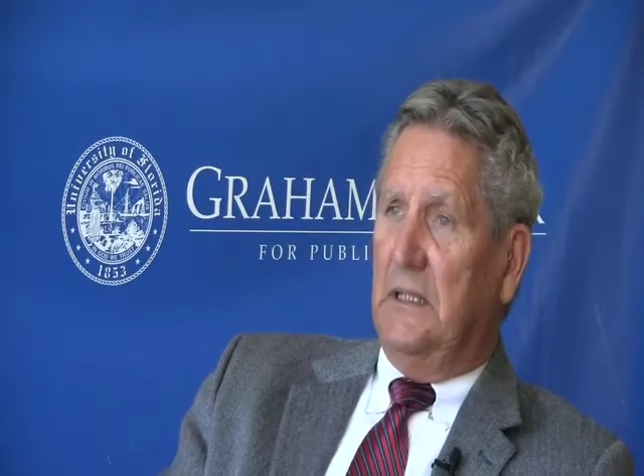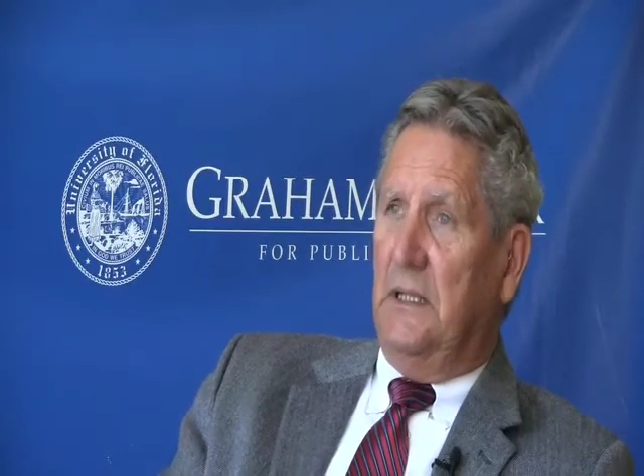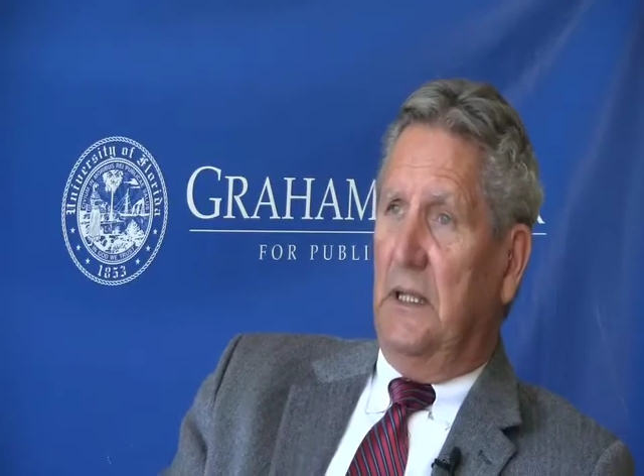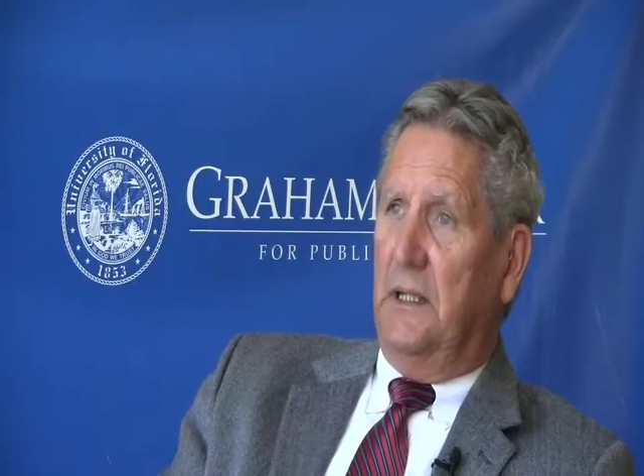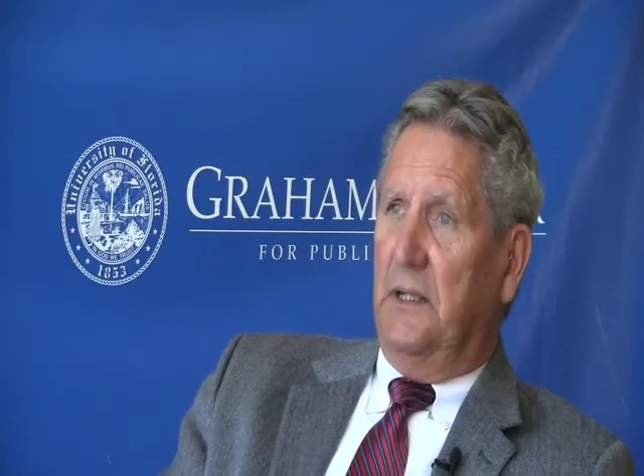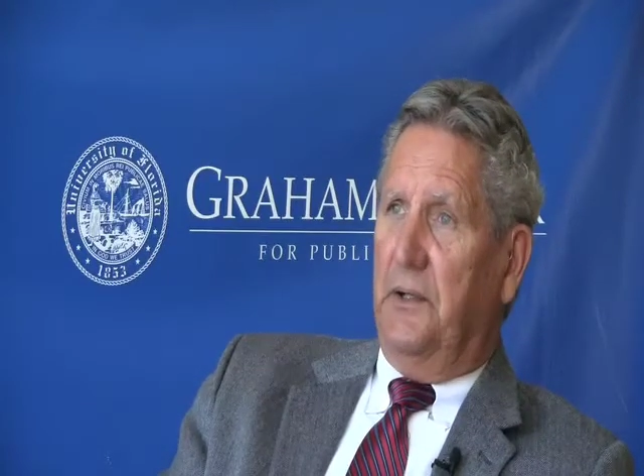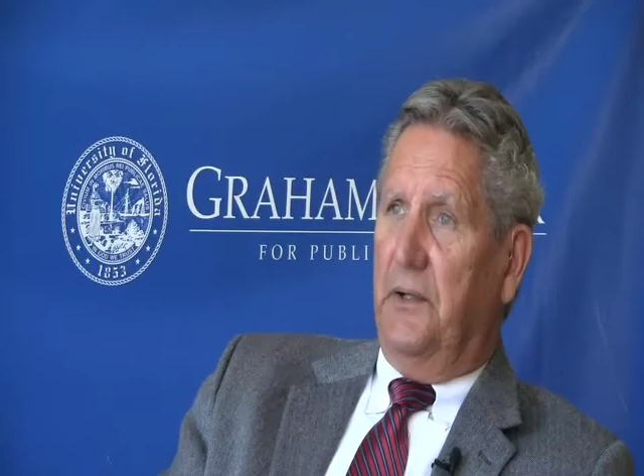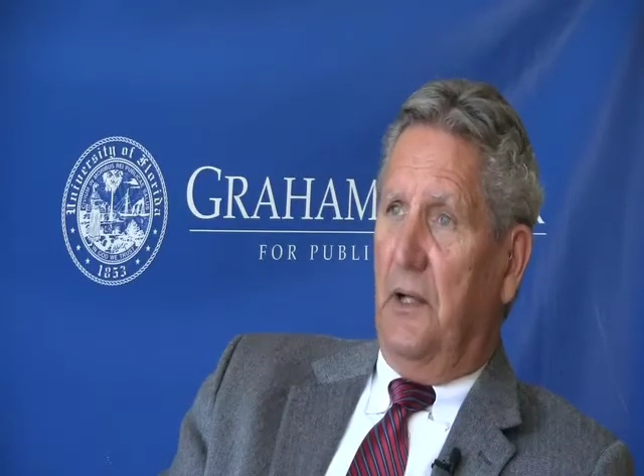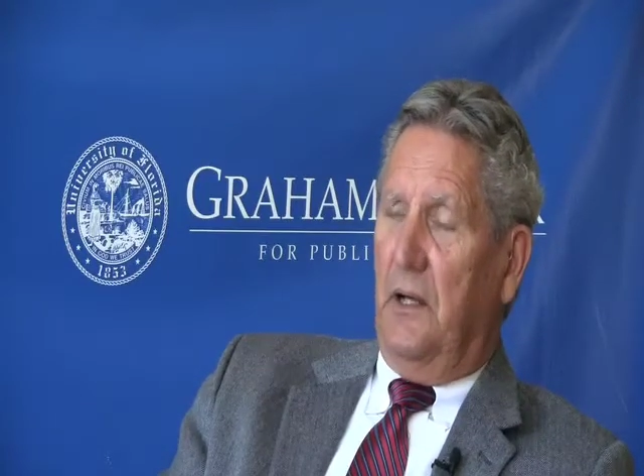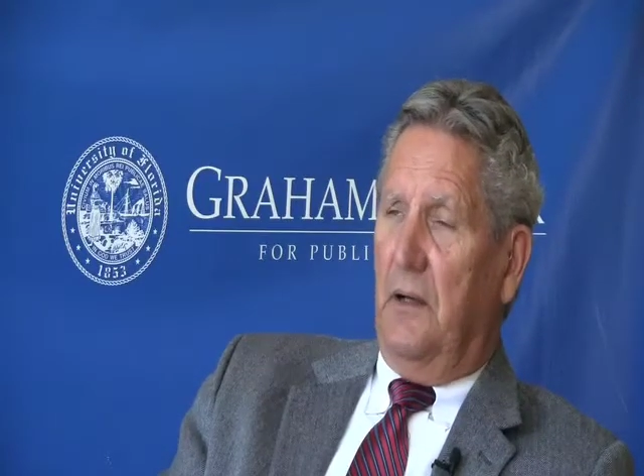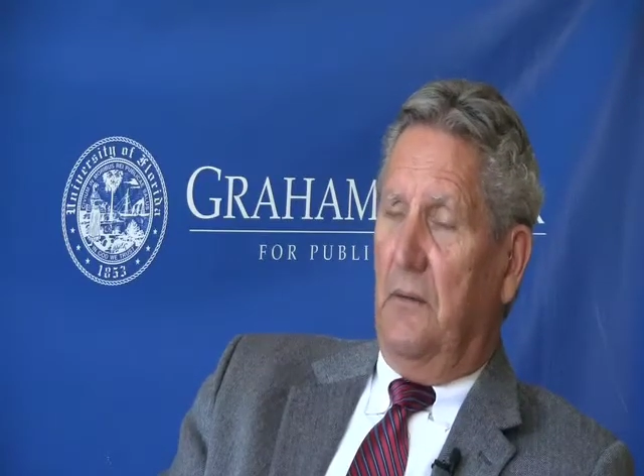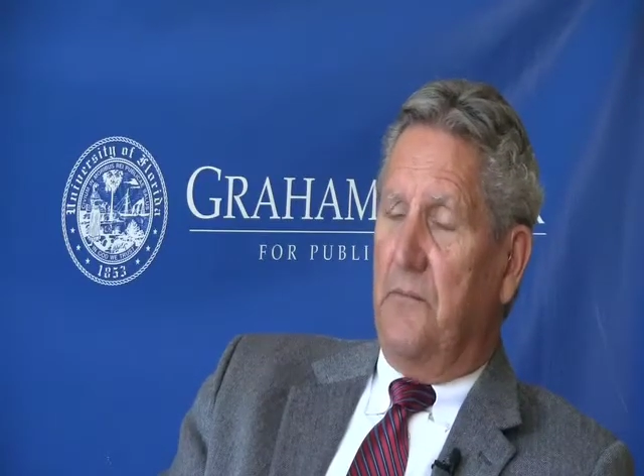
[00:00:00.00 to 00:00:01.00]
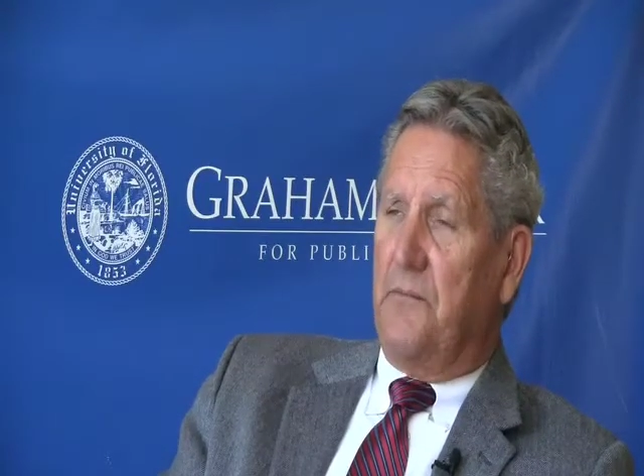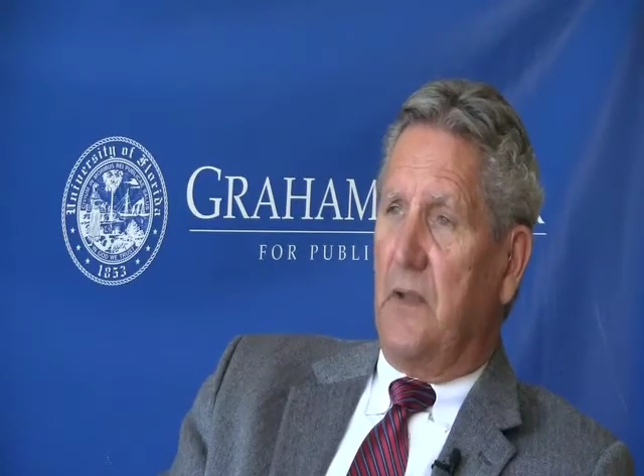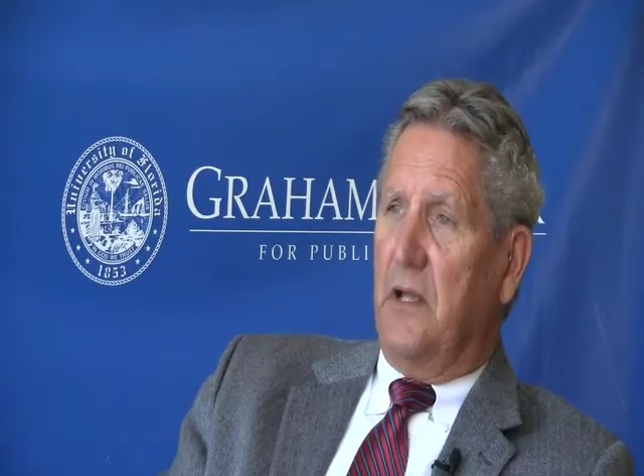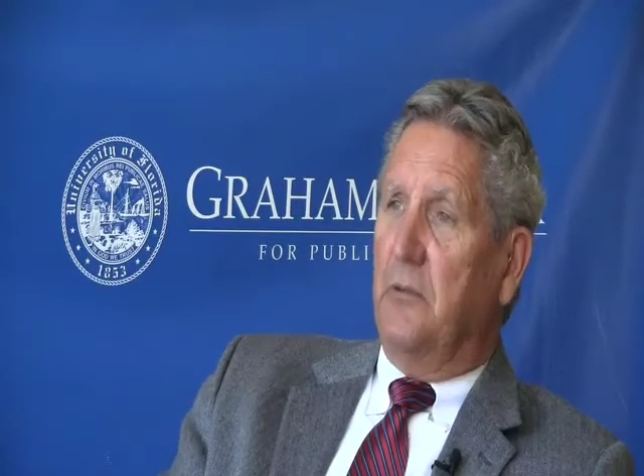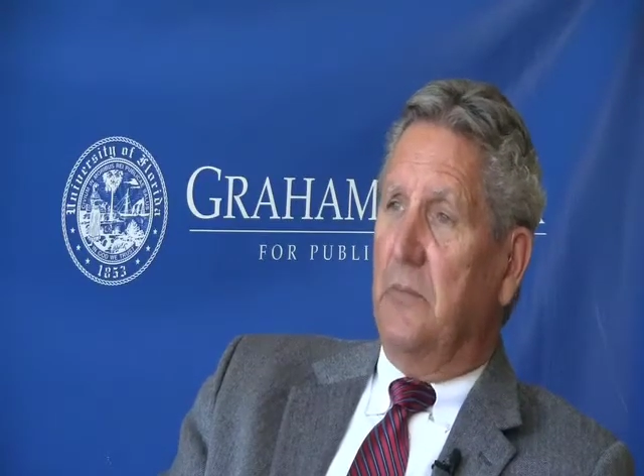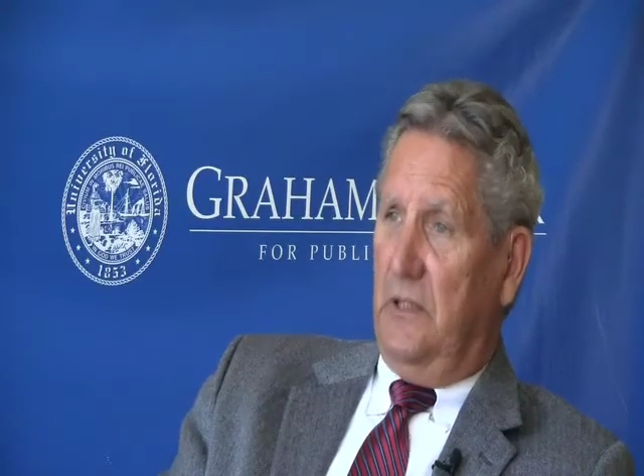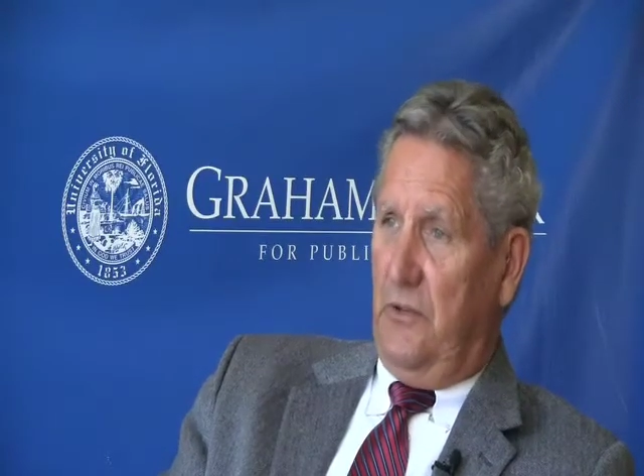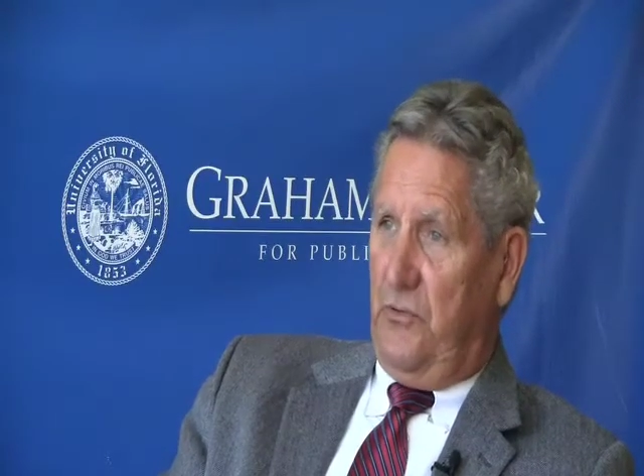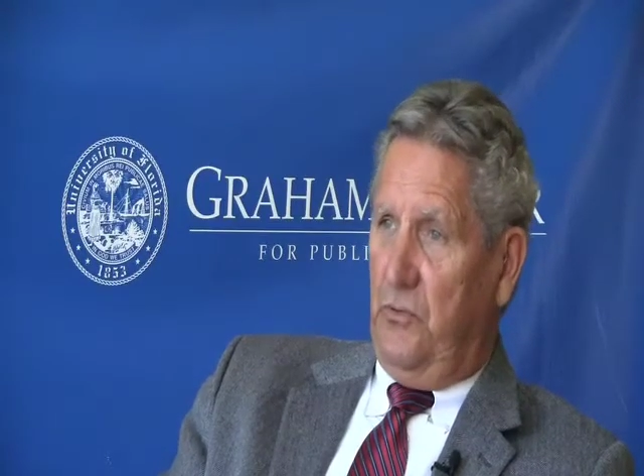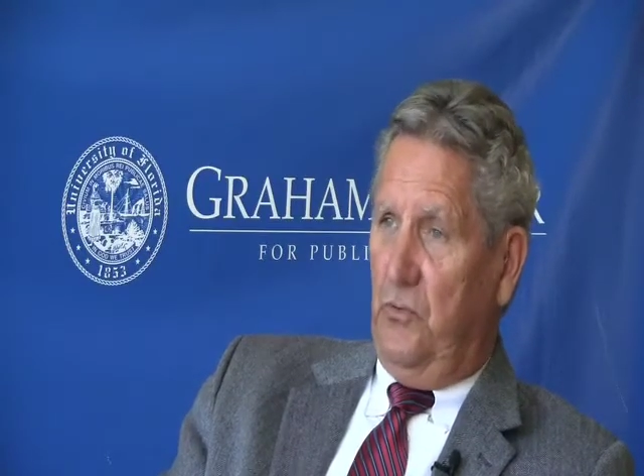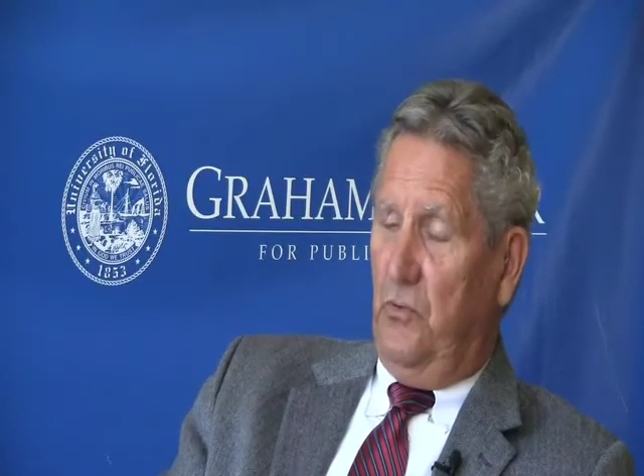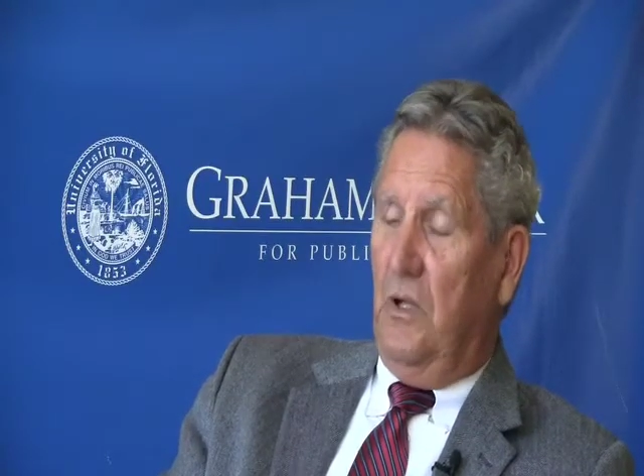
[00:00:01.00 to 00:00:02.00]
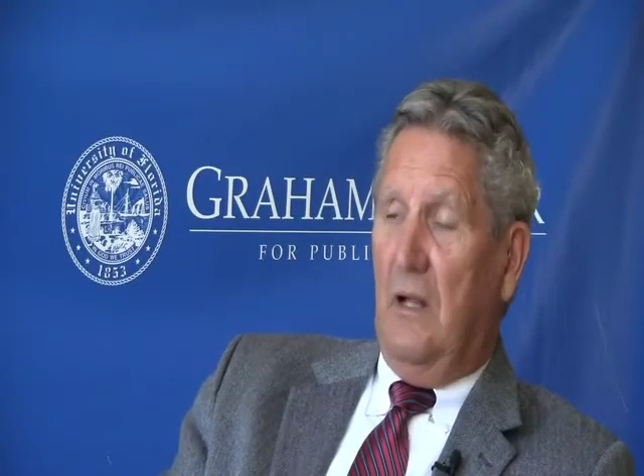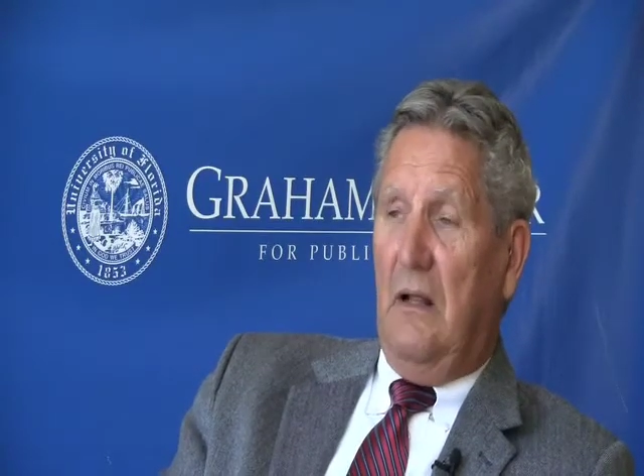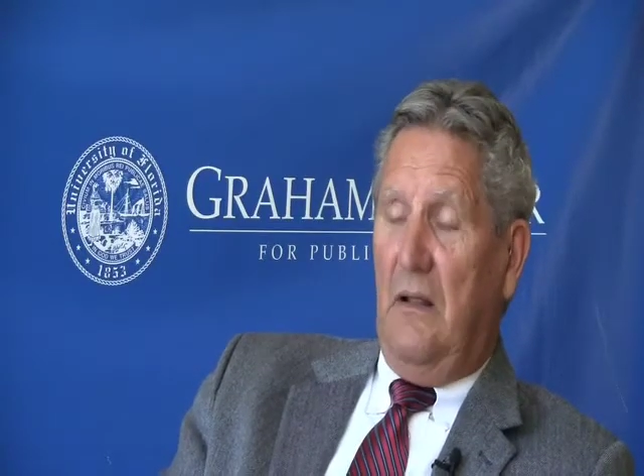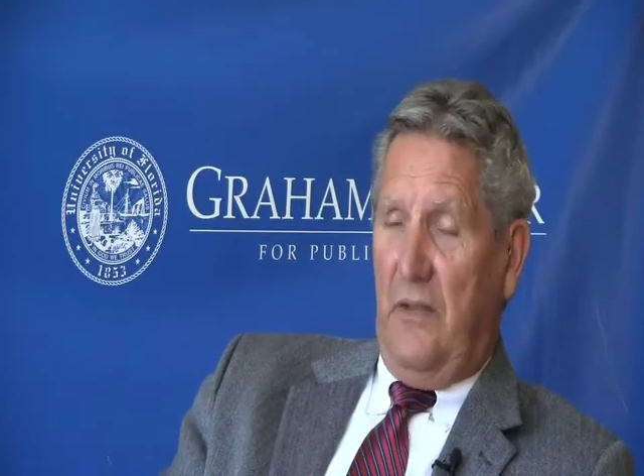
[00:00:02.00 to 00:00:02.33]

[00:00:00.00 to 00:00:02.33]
in, uh, in middle school.